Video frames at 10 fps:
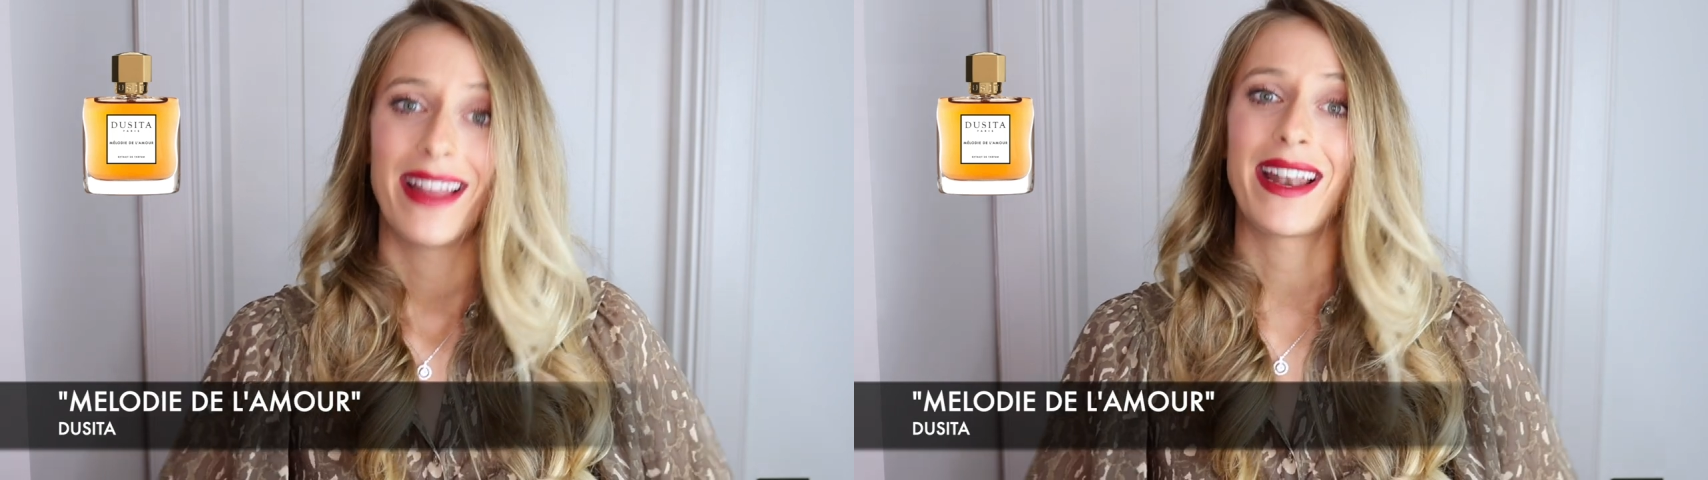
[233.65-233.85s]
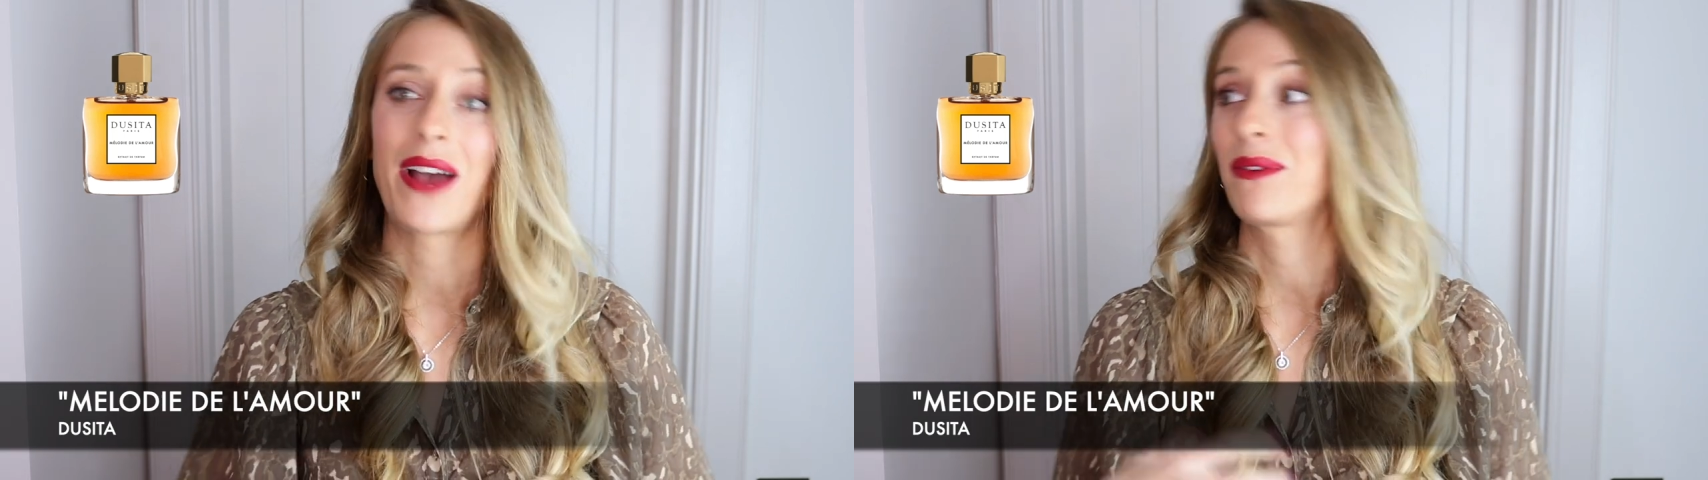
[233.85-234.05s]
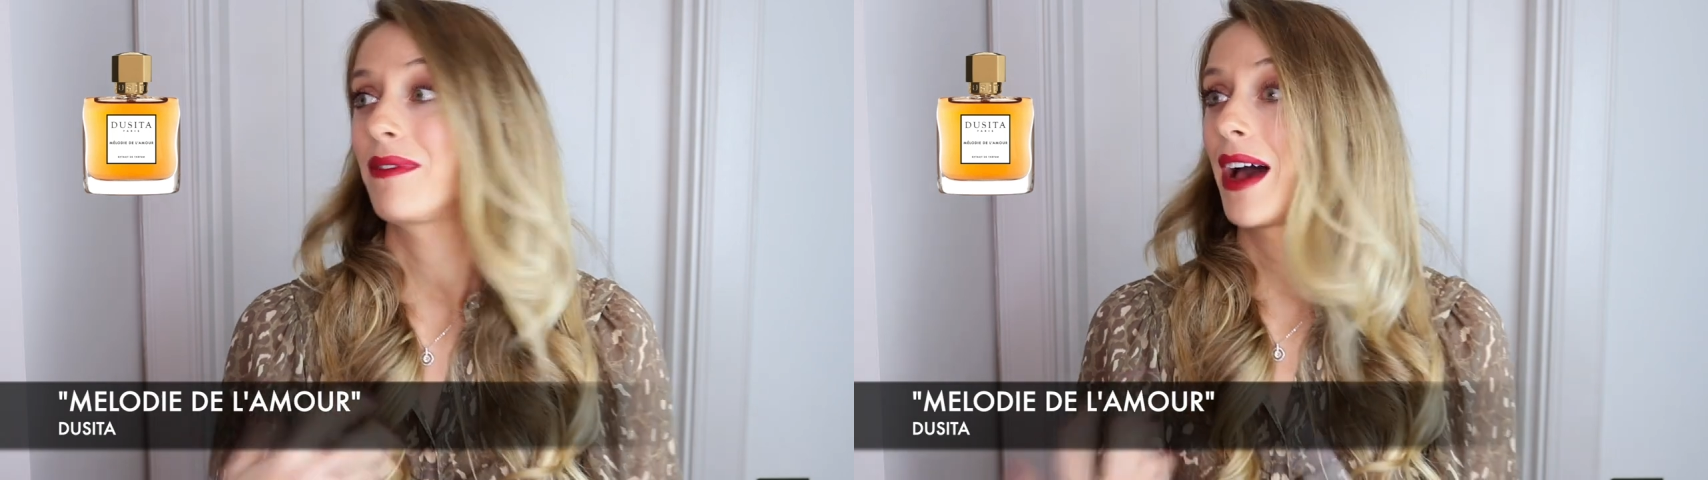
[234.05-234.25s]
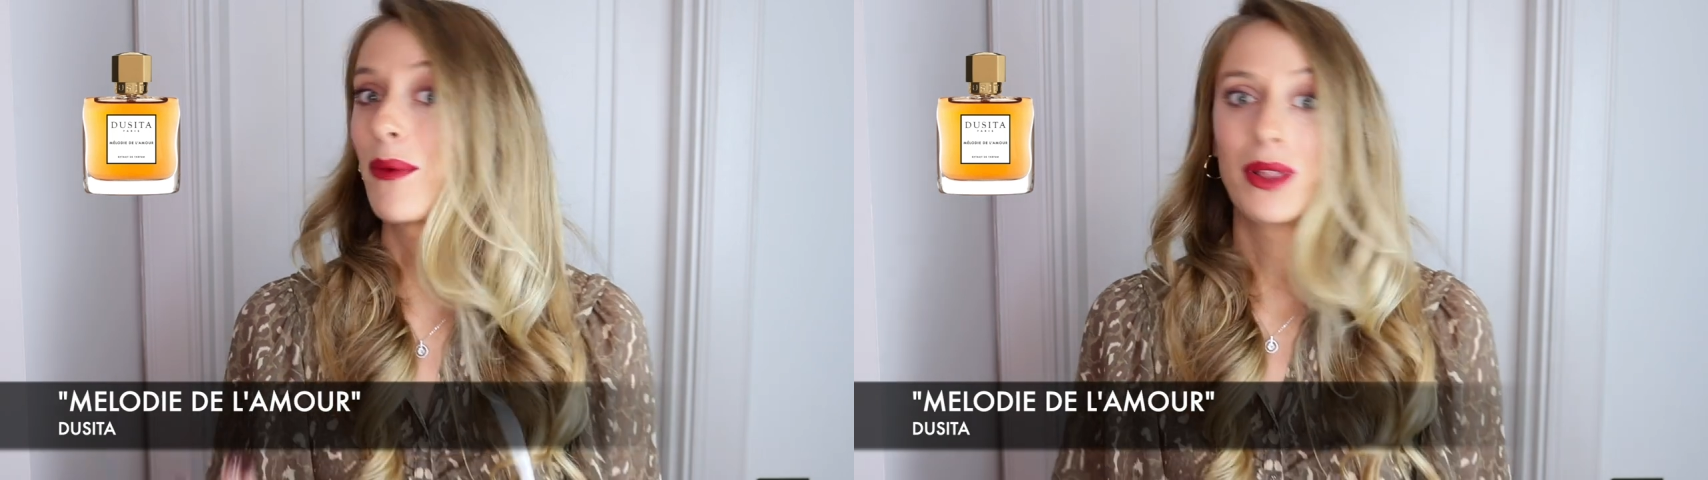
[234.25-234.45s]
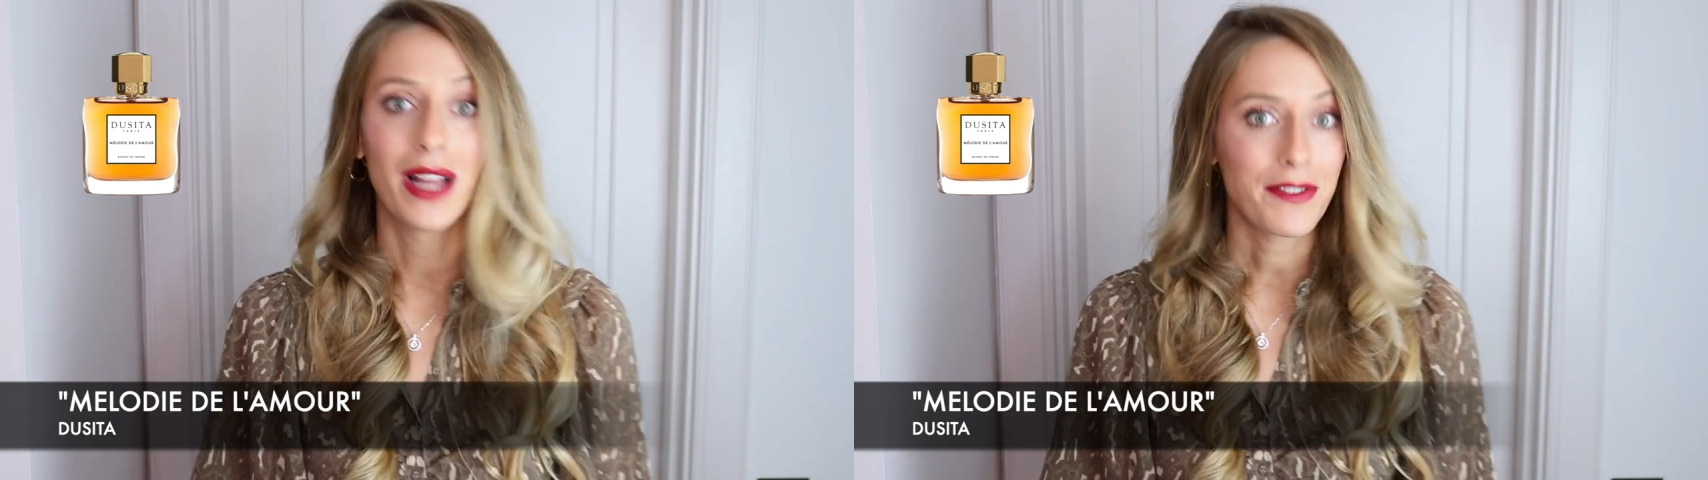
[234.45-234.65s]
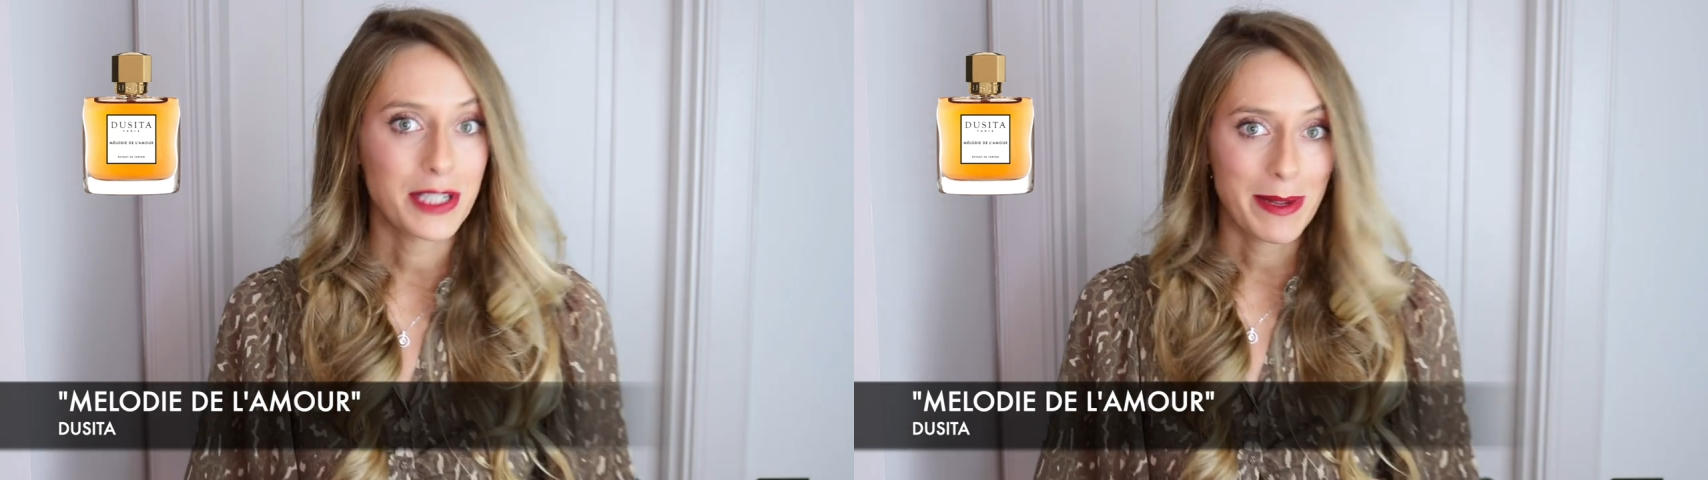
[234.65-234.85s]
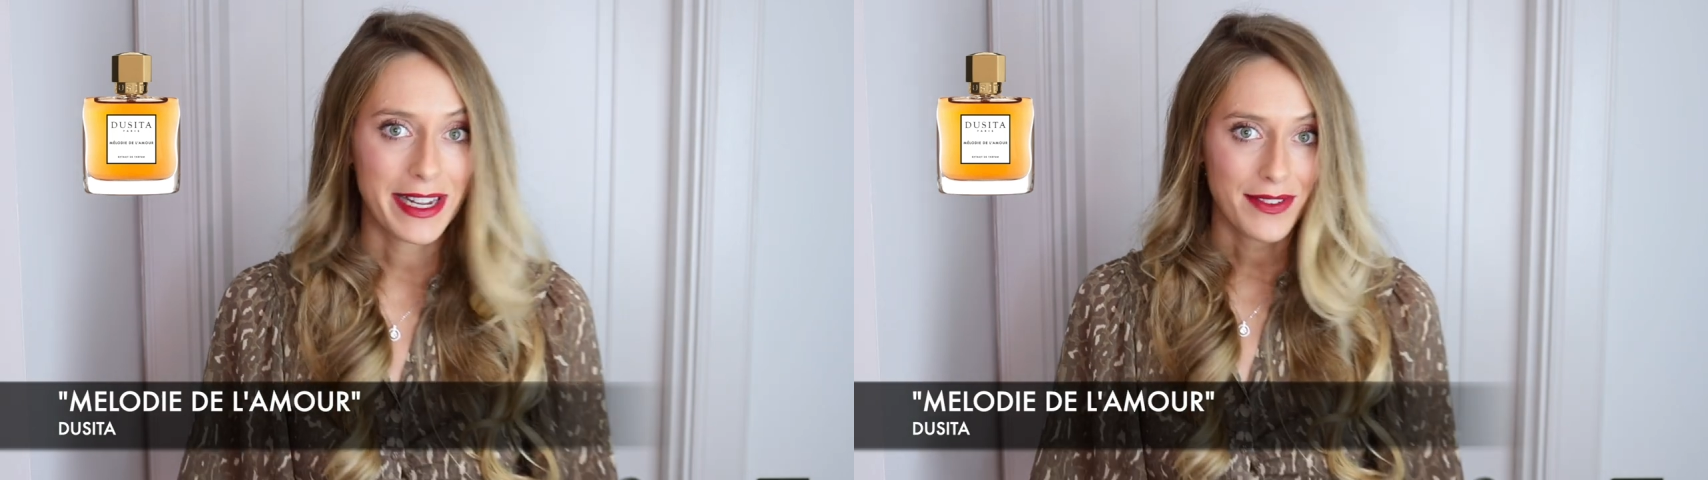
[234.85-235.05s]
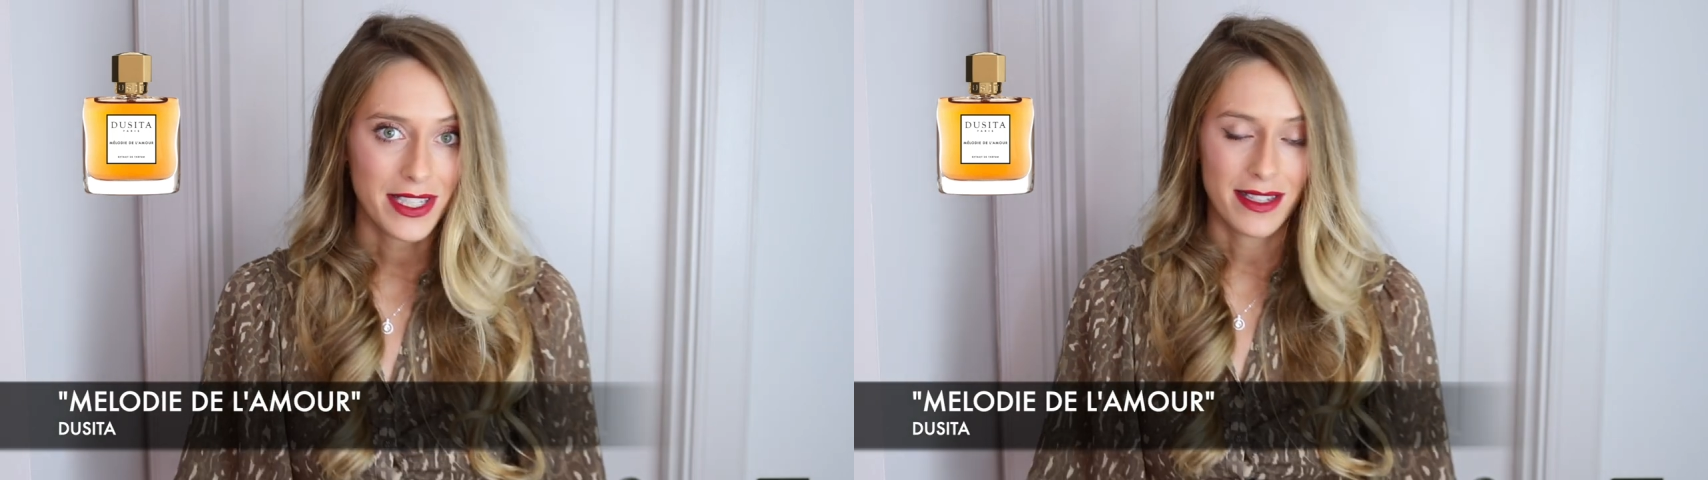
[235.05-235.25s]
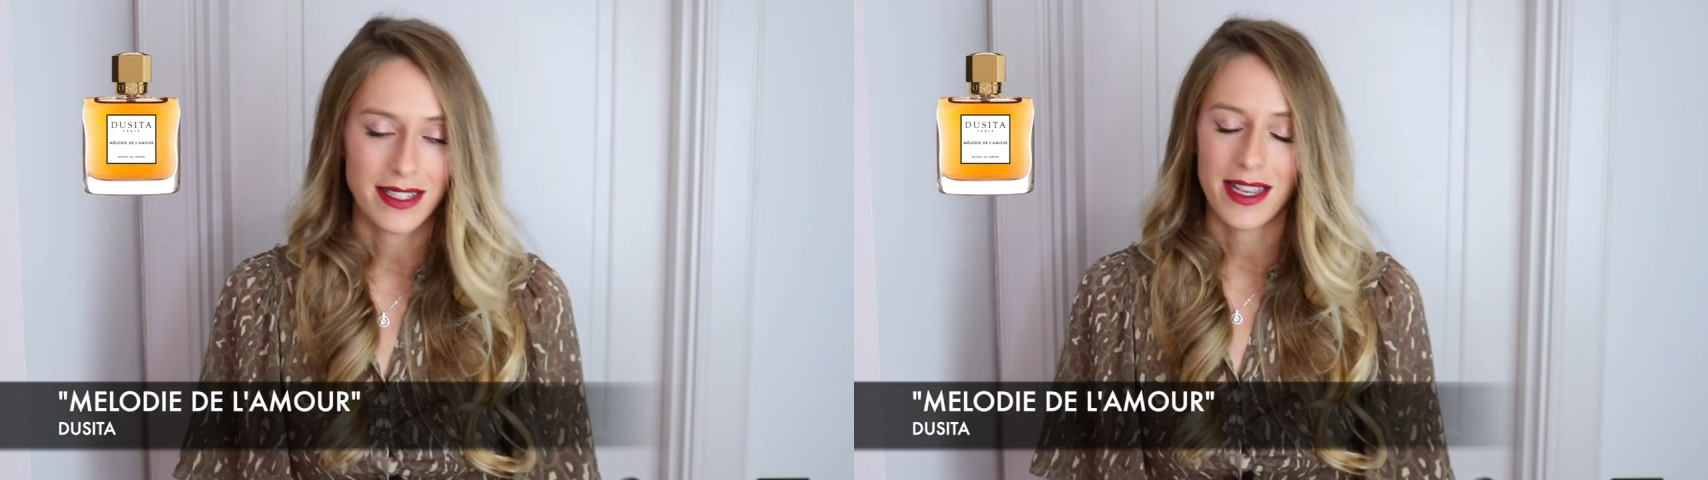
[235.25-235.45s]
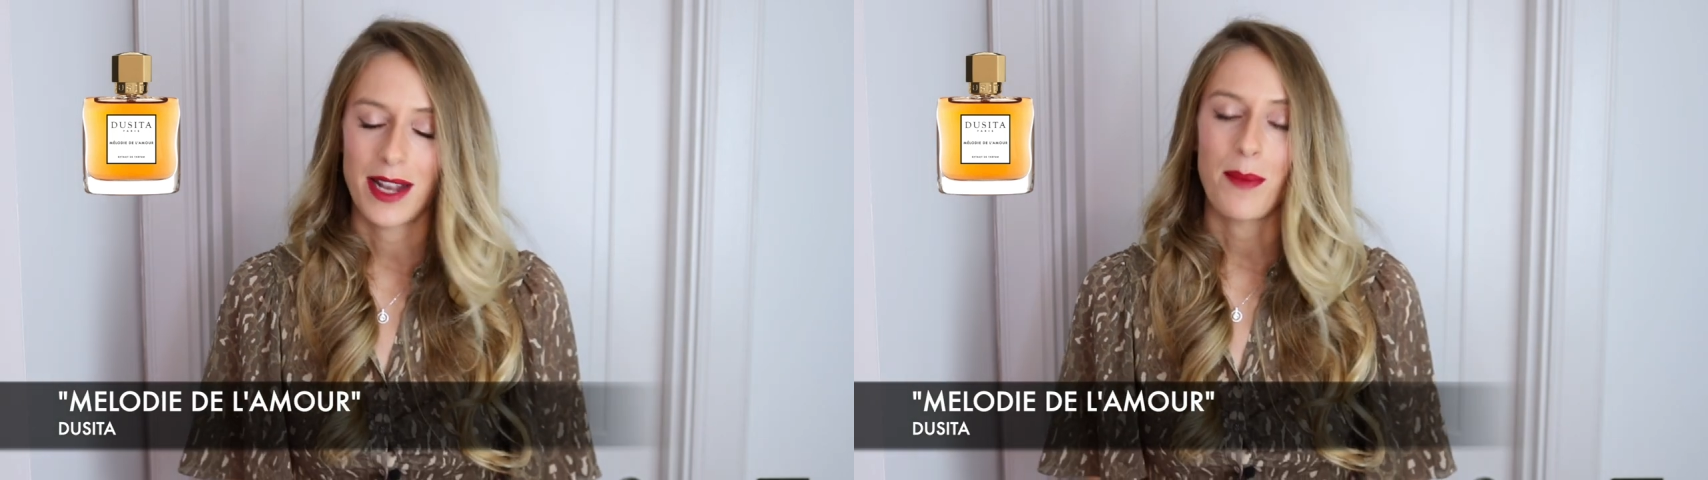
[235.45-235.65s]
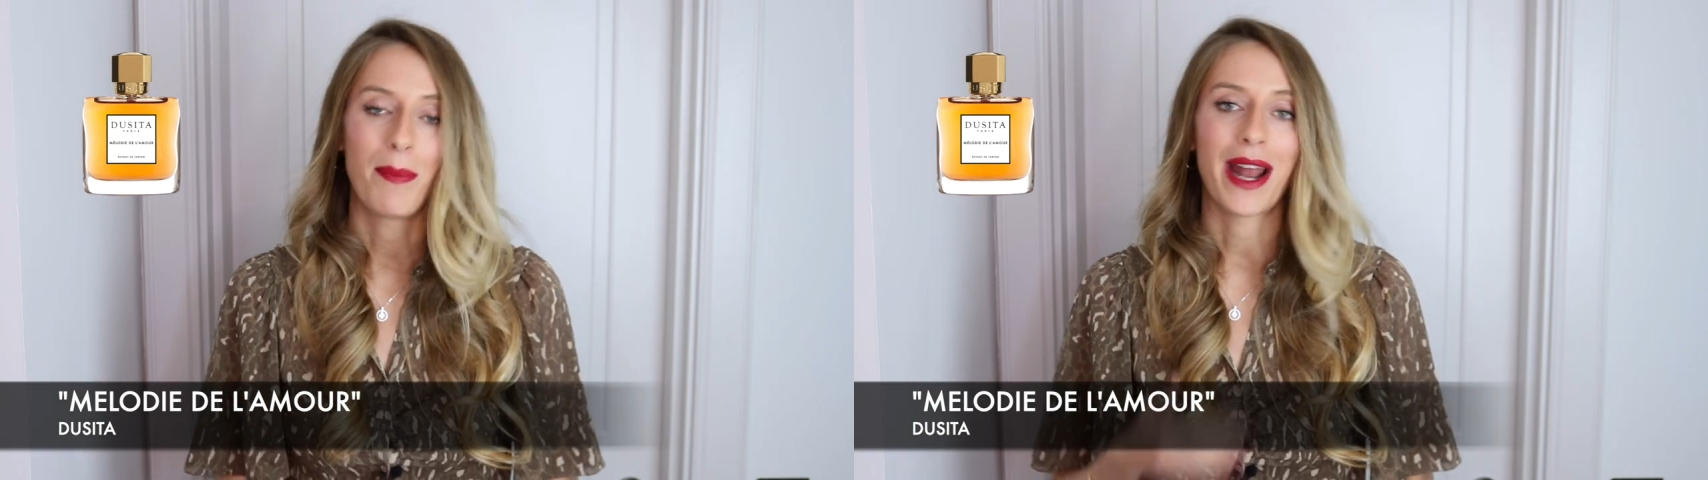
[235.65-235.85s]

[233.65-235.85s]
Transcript: Now, I would love to be gifted this scent,